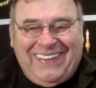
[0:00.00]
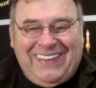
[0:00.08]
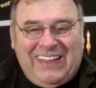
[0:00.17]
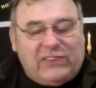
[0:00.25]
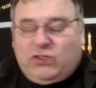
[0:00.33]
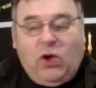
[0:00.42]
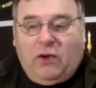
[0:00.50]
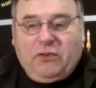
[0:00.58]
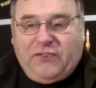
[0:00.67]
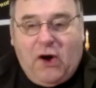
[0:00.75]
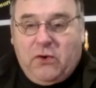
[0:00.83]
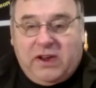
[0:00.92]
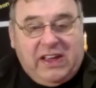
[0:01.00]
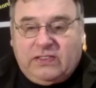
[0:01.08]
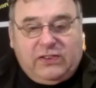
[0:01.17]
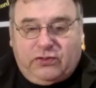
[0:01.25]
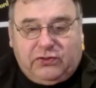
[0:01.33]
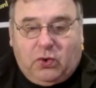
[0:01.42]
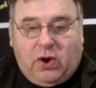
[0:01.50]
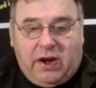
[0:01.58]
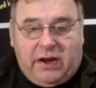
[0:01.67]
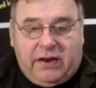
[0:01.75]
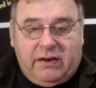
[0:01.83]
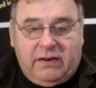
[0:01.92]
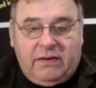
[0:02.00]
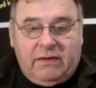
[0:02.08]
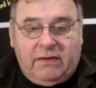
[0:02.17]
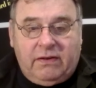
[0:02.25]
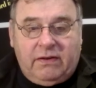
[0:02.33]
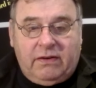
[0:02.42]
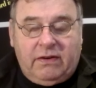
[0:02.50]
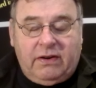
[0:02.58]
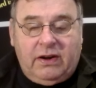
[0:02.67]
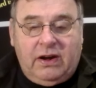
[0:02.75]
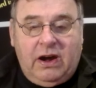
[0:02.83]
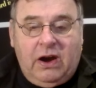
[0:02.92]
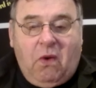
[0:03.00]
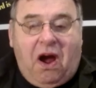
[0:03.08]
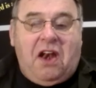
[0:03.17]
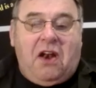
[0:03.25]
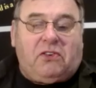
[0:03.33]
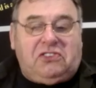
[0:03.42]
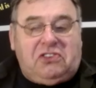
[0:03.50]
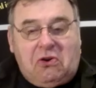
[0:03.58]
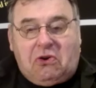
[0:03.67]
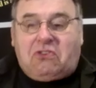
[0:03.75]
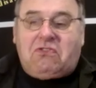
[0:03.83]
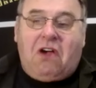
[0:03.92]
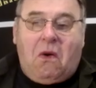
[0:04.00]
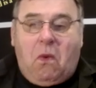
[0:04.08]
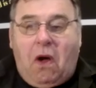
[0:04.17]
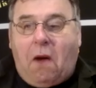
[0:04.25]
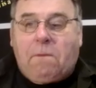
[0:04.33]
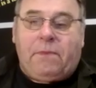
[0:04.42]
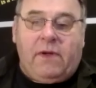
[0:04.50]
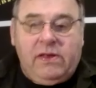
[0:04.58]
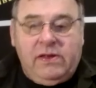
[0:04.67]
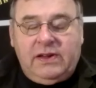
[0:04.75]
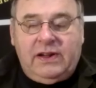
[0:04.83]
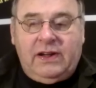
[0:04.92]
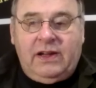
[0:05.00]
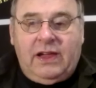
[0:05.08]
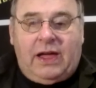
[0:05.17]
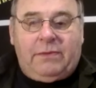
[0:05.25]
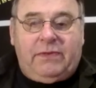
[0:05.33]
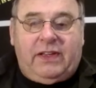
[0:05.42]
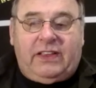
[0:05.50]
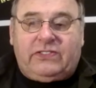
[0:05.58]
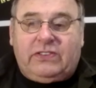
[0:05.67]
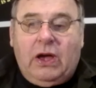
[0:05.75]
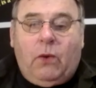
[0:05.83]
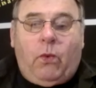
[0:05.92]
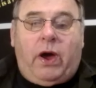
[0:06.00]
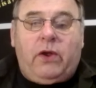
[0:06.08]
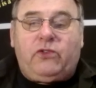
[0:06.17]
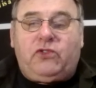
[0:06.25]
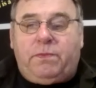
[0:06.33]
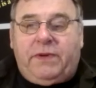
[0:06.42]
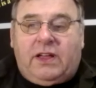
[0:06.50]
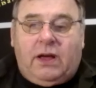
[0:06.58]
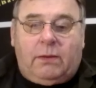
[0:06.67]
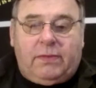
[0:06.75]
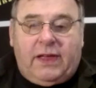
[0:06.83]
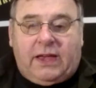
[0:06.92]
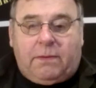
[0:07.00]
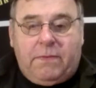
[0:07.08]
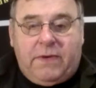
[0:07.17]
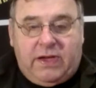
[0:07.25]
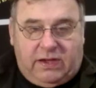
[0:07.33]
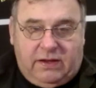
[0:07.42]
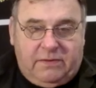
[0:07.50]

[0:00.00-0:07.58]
it's all phony and distorted. Why don't you grow up? That means, why don't you become like me?